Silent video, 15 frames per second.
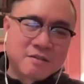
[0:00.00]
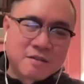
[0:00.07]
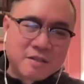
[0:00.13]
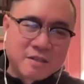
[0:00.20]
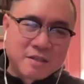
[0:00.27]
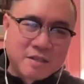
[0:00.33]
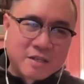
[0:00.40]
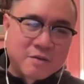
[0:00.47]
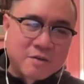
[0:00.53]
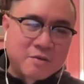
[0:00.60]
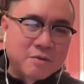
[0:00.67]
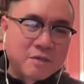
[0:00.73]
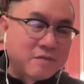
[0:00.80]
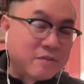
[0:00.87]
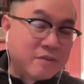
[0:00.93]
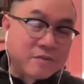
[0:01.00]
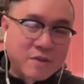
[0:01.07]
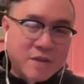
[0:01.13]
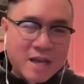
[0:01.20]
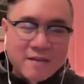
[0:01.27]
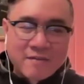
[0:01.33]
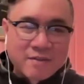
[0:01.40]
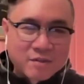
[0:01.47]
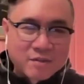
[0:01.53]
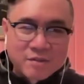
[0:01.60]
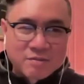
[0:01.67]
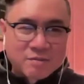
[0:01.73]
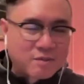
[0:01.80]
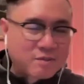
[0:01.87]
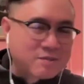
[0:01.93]
you know, even if you haven't,
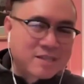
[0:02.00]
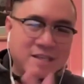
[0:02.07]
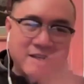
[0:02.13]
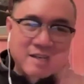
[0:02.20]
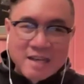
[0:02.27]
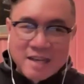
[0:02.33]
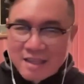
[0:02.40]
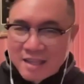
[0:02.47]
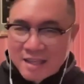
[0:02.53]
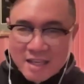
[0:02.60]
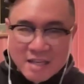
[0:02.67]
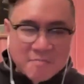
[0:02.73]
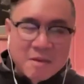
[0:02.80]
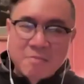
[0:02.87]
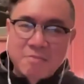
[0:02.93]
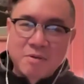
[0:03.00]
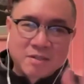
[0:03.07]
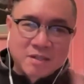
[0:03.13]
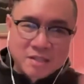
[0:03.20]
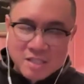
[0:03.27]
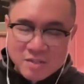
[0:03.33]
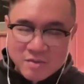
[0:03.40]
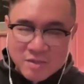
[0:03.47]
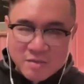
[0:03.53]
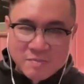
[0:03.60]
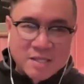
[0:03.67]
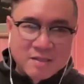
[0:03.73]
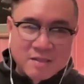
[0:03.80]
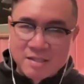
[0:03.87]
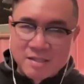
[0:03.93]
there's there's like nothing in my book that
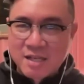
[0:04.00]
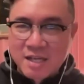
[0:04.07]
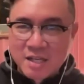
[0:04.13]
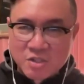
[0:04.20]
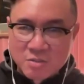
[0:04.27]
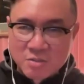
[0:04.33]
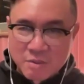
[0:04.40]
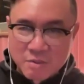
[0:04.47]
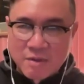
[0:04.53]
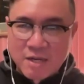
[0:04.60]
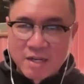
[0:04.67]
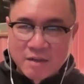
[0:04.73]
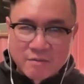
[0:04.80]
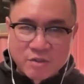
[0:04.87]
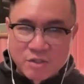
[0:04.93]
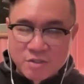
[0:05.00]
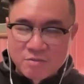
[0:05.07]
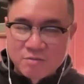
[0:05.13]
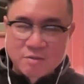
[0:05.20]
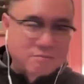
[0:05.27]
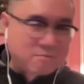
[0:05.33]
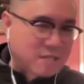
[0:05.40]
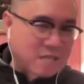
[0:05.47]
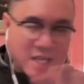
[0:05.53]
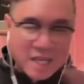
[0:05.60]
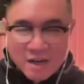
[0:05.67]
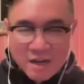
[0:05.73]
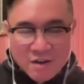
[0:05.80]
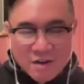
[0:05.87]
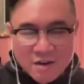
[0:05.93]
screams out this guy should be writing for children, like
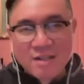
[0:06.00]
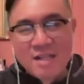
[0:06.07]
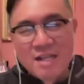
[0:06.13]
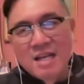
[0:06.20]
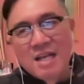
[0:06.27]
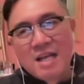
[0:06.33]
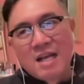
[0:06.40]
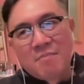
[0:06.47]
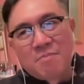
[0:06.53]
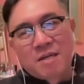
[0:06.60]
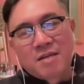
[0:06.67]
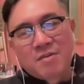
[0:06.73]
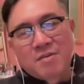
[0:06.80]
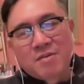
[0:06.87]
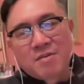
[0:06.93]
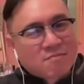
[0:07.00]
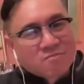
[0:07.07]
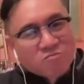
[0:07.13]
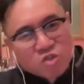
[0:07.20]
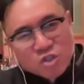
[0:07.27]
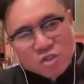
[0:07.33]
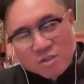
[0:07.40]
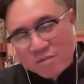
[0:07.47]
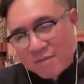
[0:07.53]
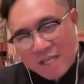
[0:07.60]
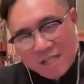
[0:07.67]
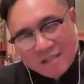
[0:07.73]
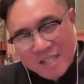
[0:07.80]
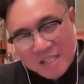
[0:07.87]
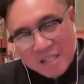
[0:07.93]
at all. But I was like, sure,
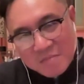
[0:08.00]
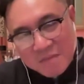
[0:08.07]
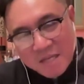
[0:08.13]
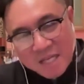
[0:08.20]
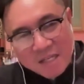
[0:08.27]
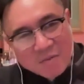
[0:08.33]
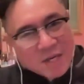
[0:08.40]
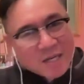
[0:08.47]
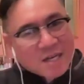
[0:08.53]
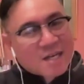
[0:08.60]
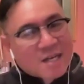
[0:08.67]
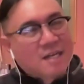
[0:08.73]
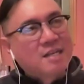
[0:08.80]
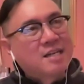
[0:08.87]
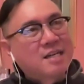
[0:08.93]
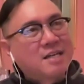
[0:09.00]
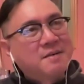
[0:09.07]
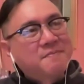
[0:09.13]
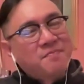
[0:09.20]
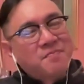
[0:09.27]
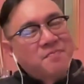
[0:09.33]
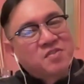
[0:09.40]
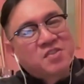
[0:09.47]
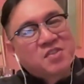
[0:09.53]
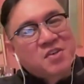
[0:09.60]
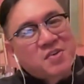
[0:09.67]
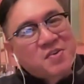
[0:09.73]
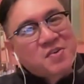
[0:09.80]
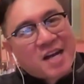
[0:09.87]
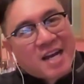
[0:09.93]
I'll take the meeting. Why not? Um,
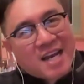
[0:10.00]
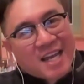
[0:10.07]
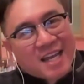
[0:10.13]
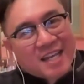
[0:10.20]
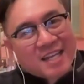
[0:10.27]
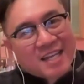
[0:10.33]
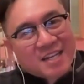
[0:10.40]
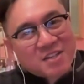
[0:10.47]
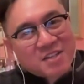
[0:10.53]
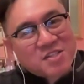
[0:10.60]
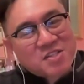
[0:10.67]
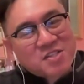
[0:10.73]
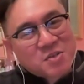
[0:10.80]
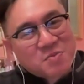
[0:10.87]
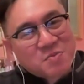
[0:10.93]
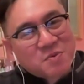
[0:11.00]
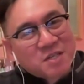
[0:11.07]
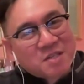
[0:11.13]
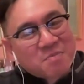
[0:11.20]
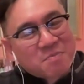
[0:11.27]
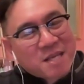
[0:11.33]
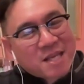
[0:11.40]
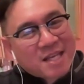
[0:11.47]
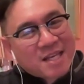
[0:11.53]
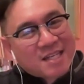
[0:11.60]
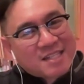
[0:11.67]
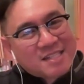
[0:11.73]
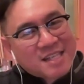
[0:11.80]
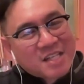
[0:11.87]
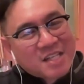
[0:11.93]
so I get on the Zoom with Pete and his